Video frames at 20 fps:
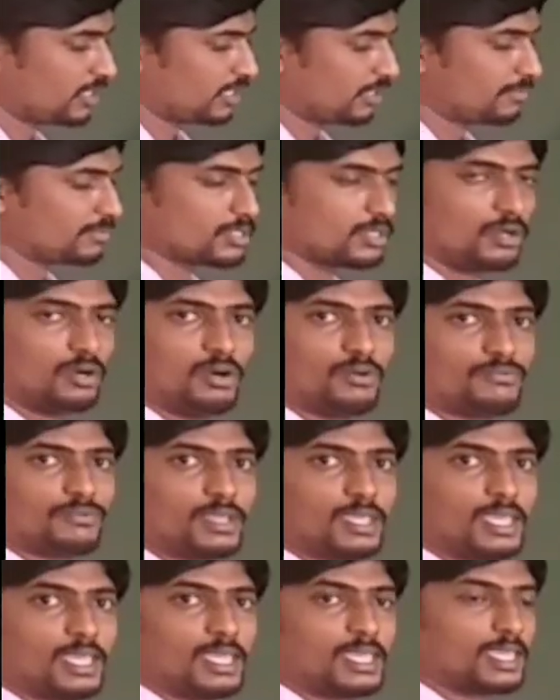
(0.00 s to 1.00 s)
terms of
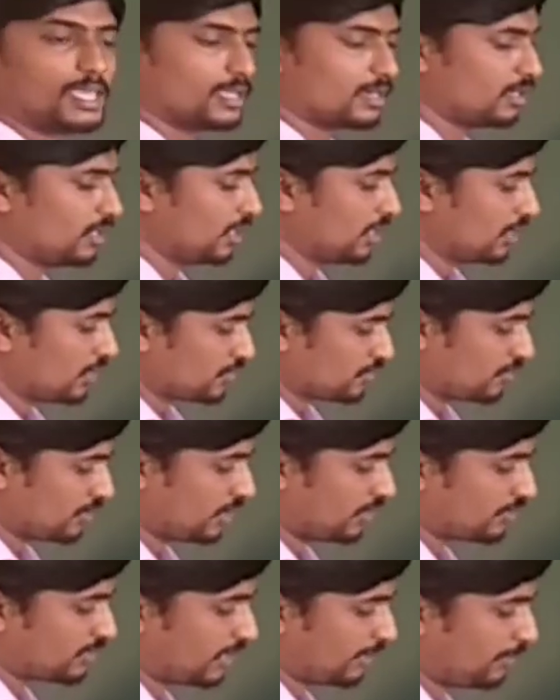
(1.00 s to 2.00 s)
a here. So
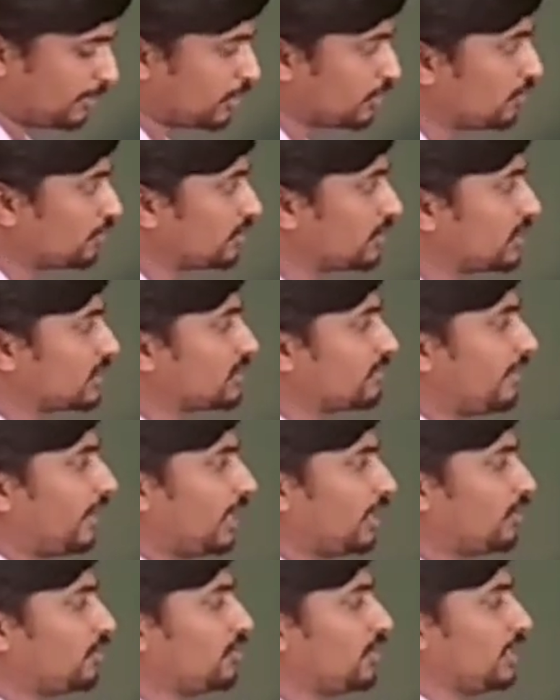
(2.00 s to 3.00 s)
now substitute this
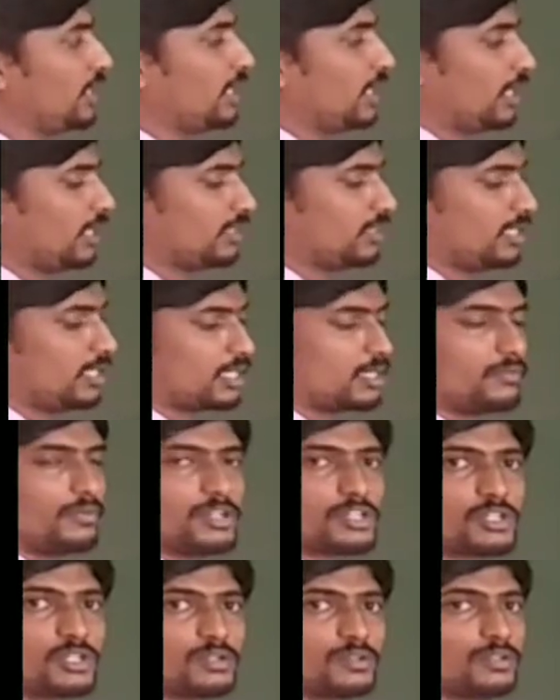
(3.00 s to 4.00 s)
value in the
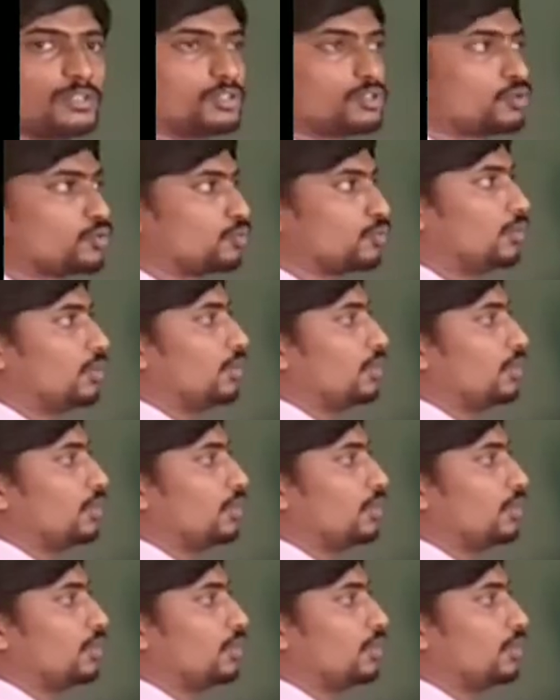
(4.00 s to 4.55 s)
equation 2.